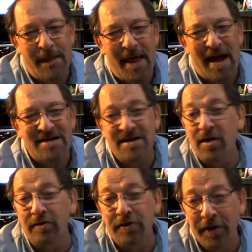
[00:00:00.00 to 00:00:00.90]
as an
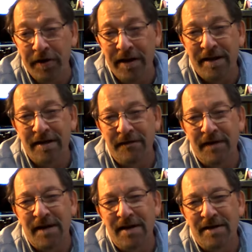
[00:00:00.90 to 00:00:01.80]
alternative
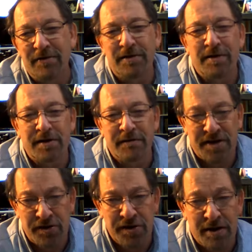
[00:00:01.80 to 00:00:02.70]
to the New
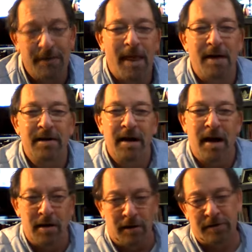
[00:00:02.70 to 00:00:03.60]
Jersey an
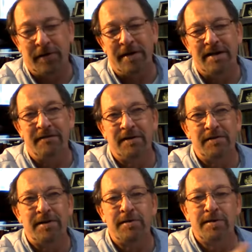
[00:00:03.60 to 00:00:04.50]
alternative to
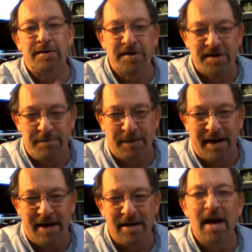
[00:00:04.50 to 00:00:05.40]
the New Jersey
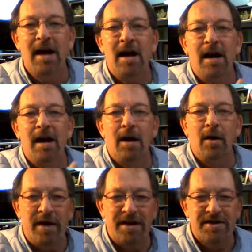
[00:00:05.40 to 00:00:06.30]
plan,
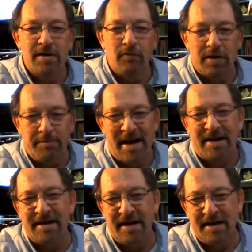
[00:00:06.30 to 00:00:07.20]
which would make
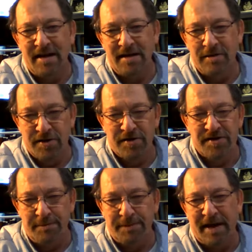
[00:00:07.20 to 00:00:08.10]
the New
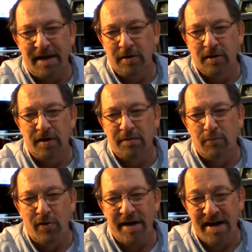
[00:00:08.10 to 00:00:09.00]
Jersey plan look
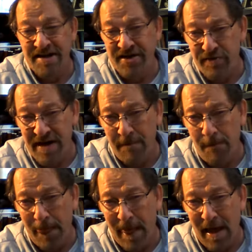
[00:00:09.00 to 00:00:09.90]
more extreme
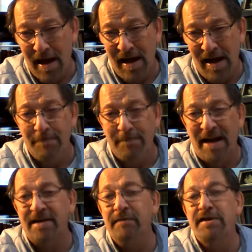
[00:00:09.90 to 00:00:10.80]
and
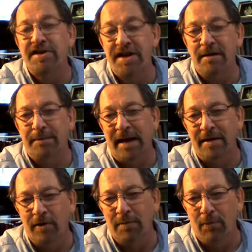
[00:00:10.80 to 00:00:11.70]
make the Virginia plan
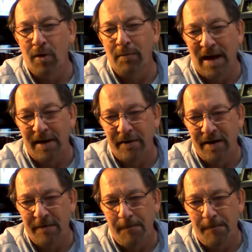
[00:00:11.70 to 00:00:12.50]
look more moderate.